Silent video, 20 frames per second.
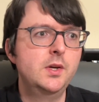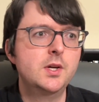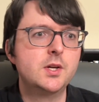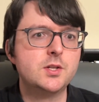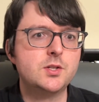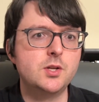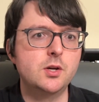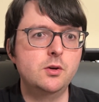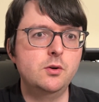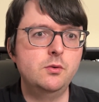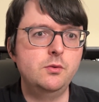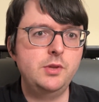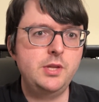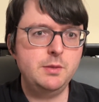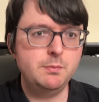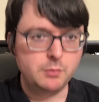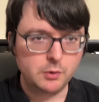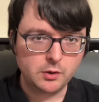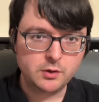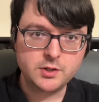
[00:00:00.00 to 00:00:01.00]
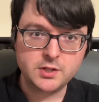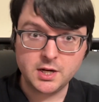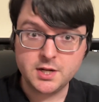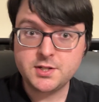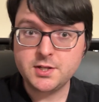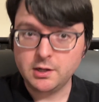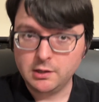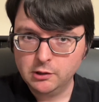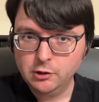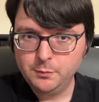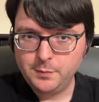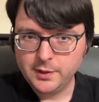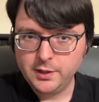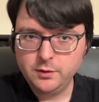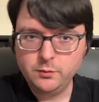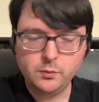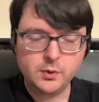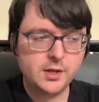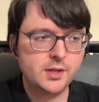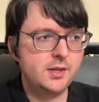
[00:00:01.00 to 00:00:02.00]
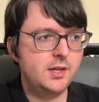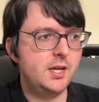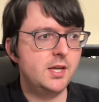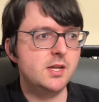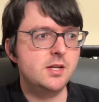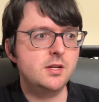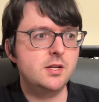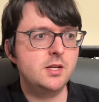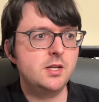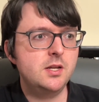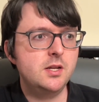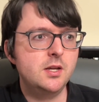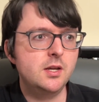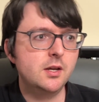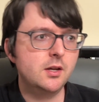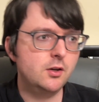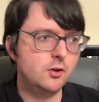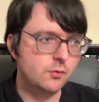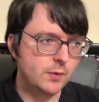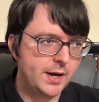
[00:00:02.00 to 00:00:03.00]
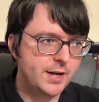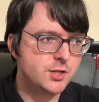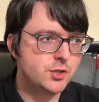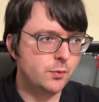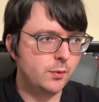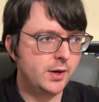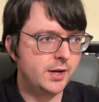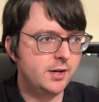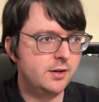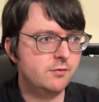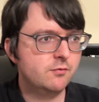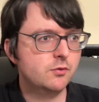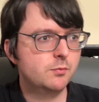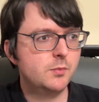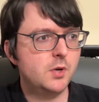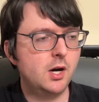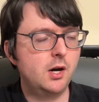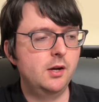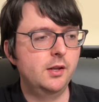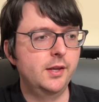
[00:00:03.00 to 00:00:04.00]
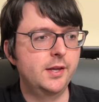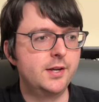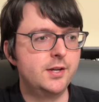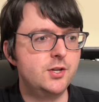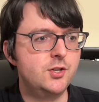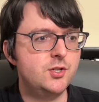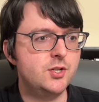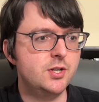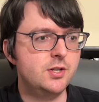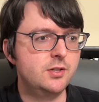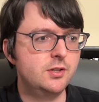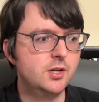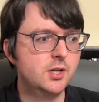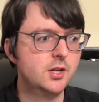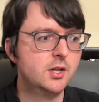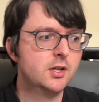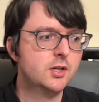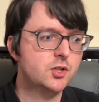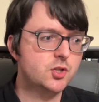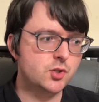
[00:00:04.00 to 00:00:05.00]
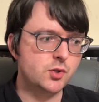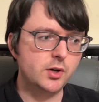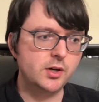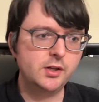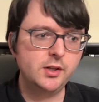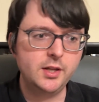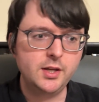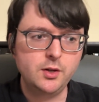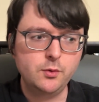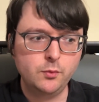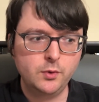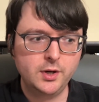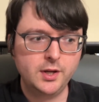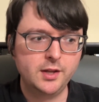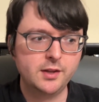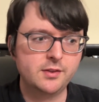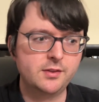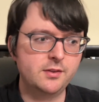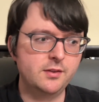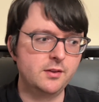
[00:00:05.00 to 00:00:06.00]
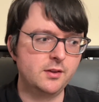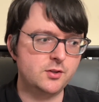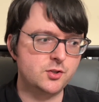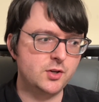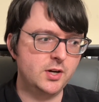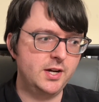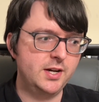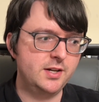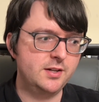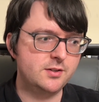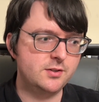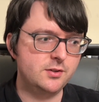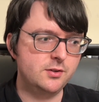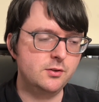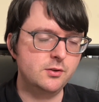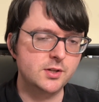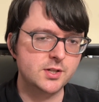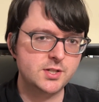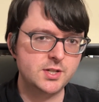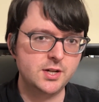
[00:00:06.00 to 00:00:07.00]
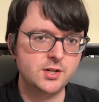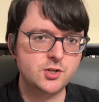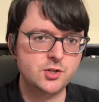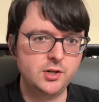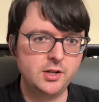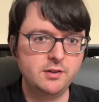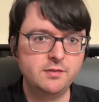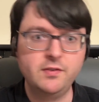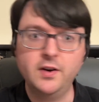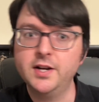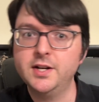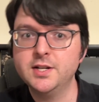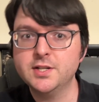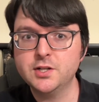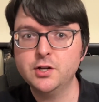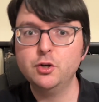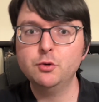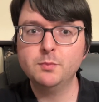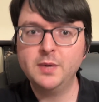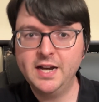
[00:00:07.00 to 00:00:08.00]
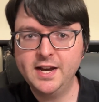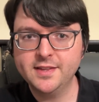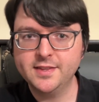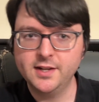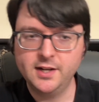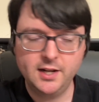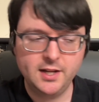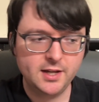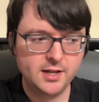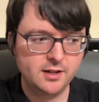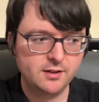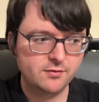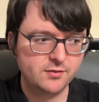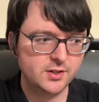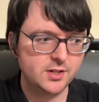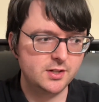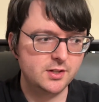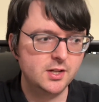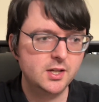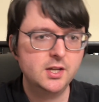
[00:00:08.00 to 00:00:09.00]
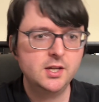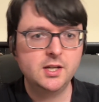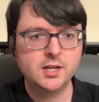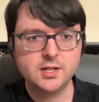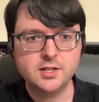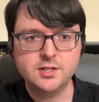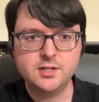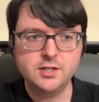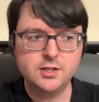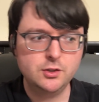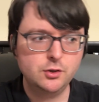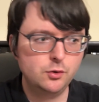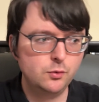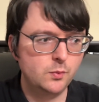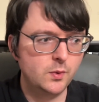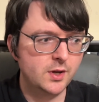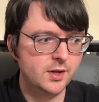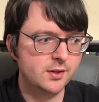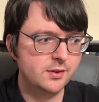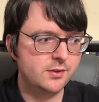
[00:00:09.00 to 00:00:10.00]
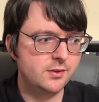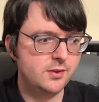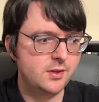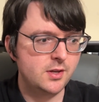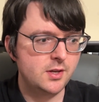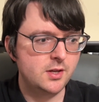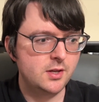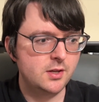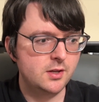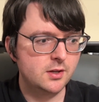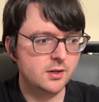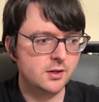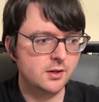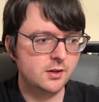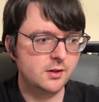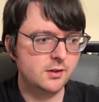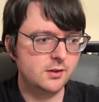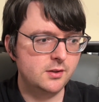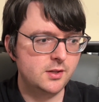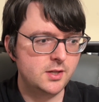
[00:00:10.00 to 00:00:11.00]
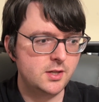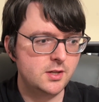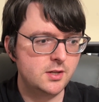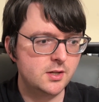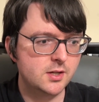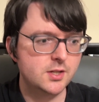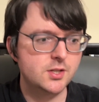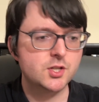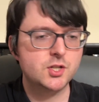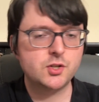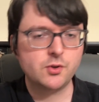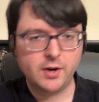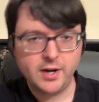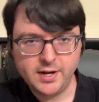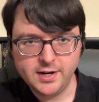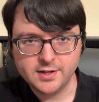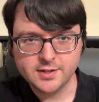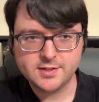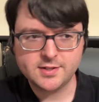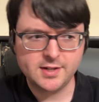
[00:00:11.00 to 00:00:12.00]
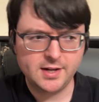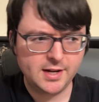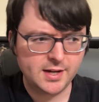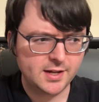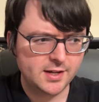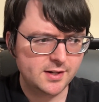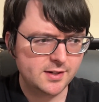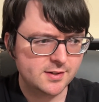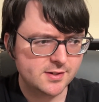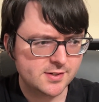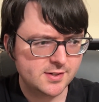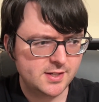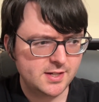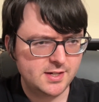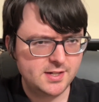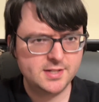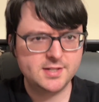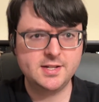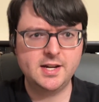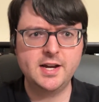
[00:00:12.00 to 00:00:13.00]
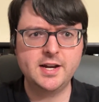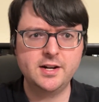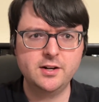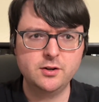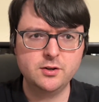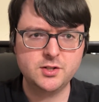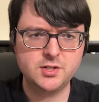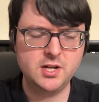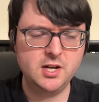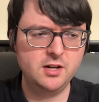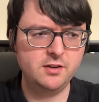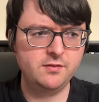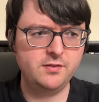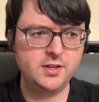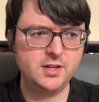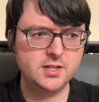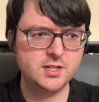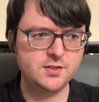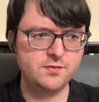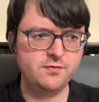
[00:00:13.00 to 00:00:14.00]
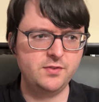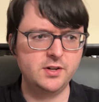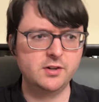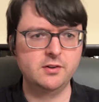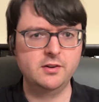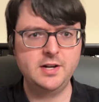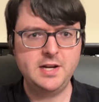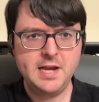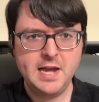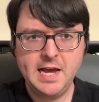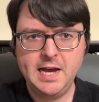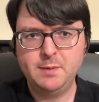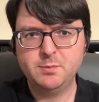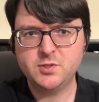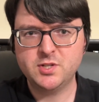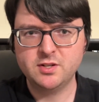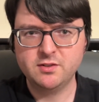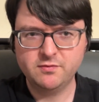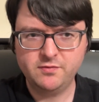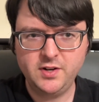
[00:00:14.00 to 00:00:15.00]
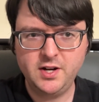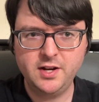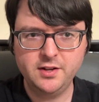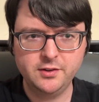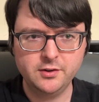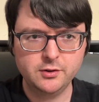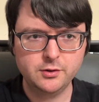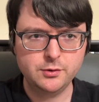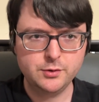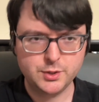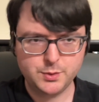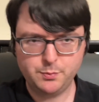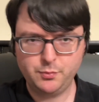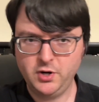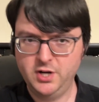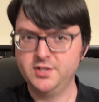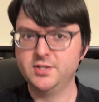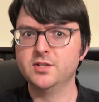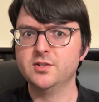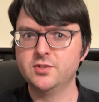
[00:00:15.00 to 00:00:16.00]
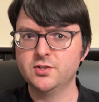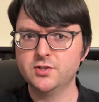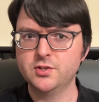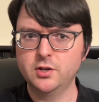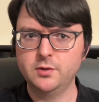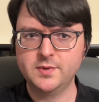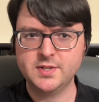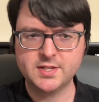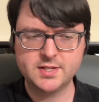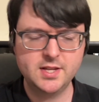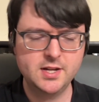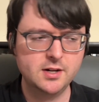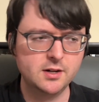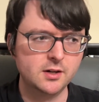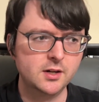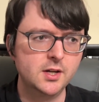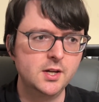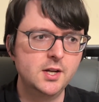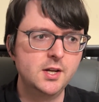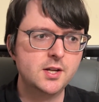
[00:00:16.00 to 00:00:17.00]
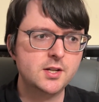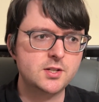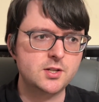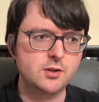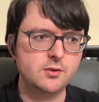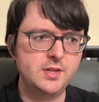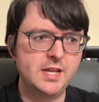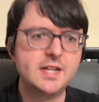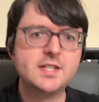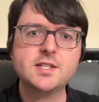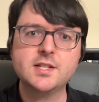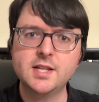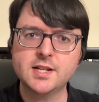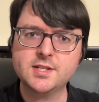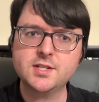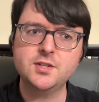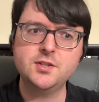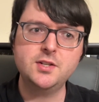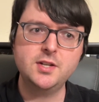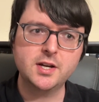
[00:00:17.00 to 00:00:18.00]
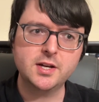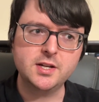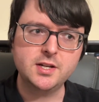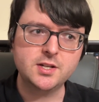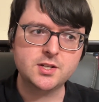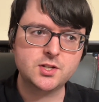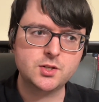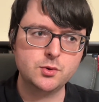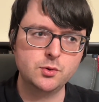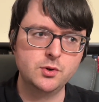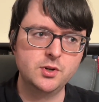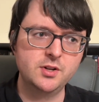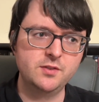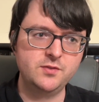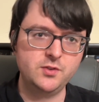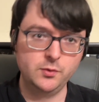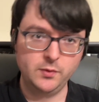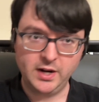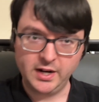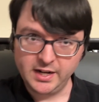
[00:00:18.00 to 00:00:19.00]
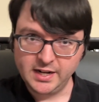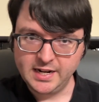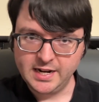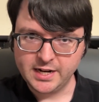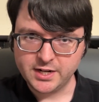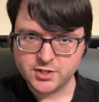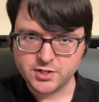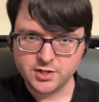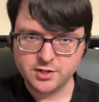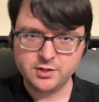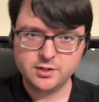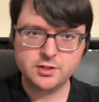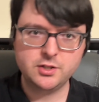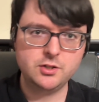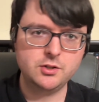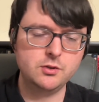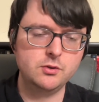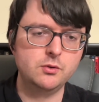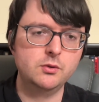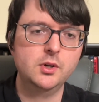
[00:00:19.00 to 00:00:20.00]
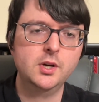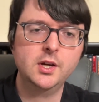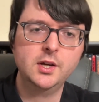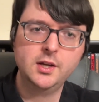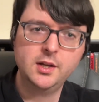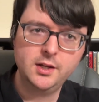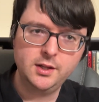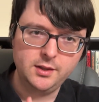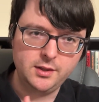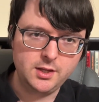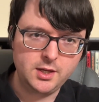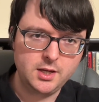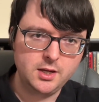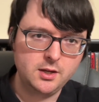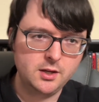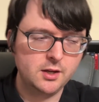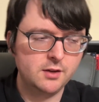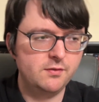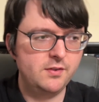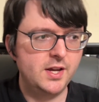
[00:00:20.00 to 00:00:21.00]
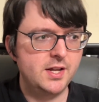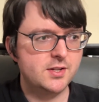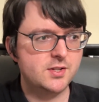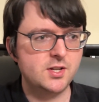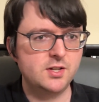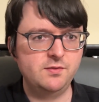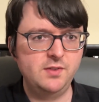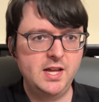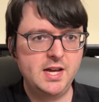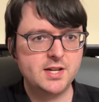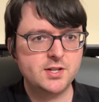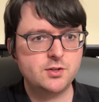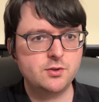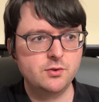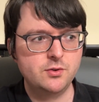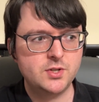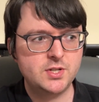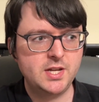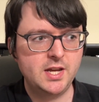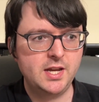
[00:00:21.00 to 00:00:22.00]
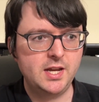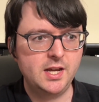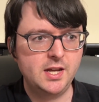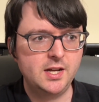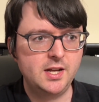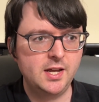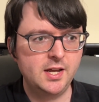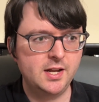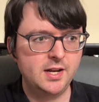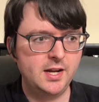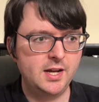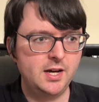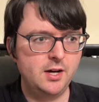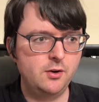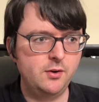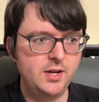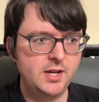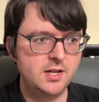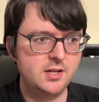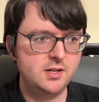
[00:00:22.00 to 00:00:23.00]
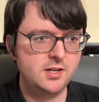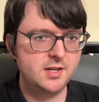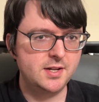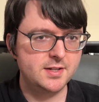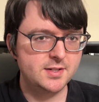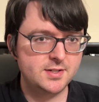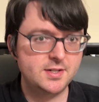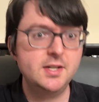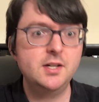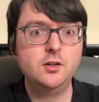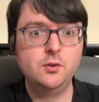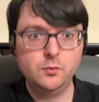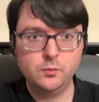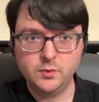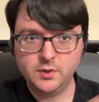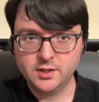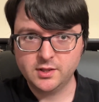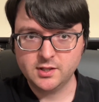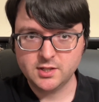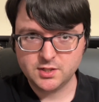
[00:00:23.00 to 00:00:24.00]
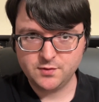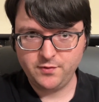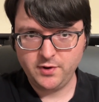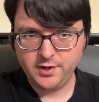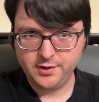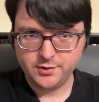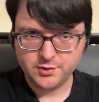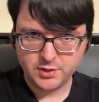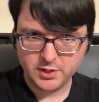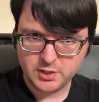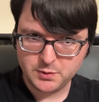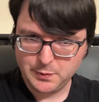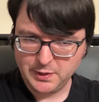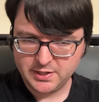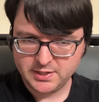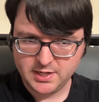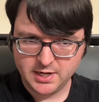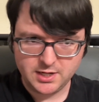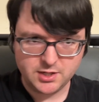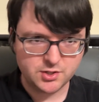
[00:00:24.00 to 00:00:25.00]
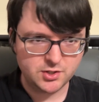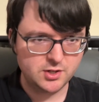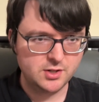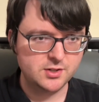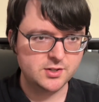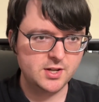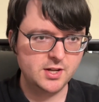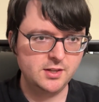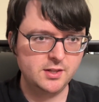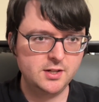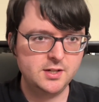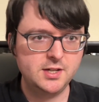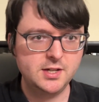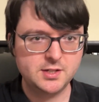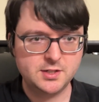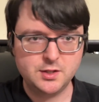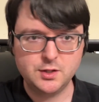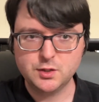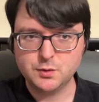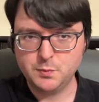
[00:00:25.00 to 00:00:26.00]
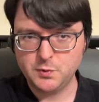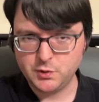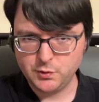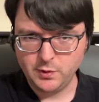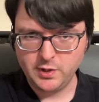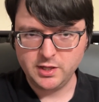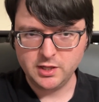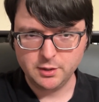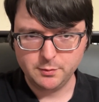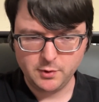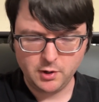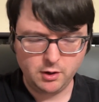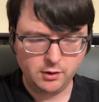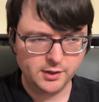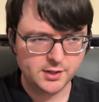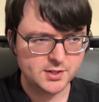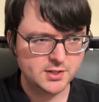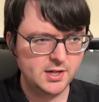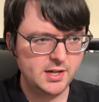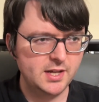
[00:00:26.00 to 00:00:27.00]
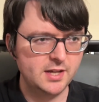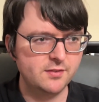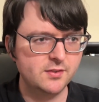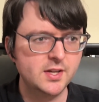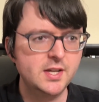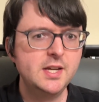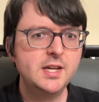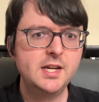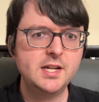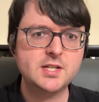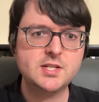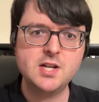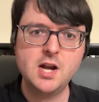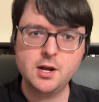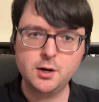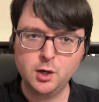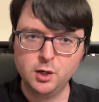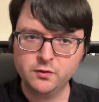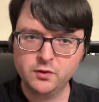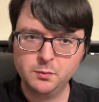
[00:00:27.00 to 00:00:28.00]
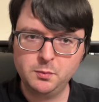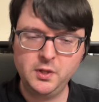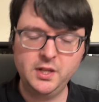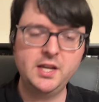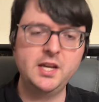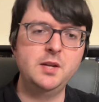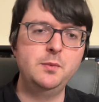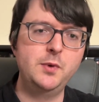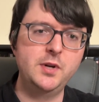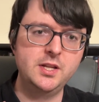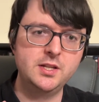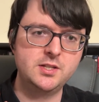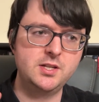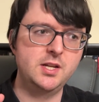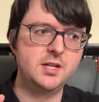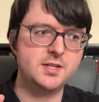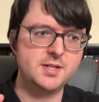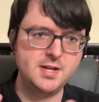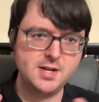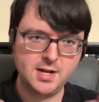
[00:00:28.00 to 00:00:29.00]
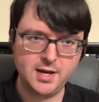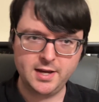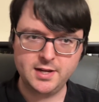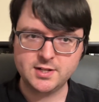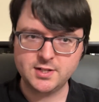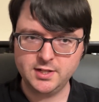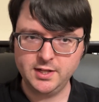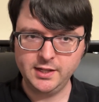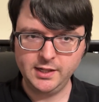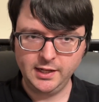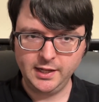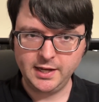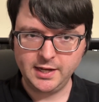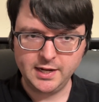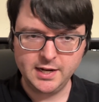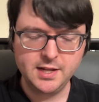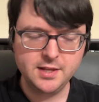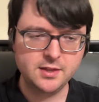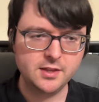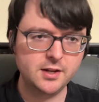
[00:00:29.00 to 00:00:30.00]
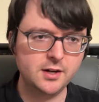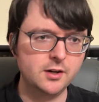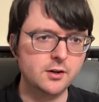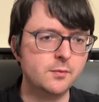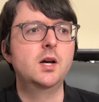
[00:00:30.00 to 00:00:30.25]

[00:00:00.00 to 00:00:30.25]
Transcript: So the book does open with Indy graduating from college and struggling with trying to essentially find his own path in life and deal with the constraints and the desires of his very absent father, whose presence is always there. So that's a nice sort of direct connection to the events of Last Crusade and how Indy has dealt with his father's expectations and the distance between them all his life. It's not overplayed, but it's nicely laid in there.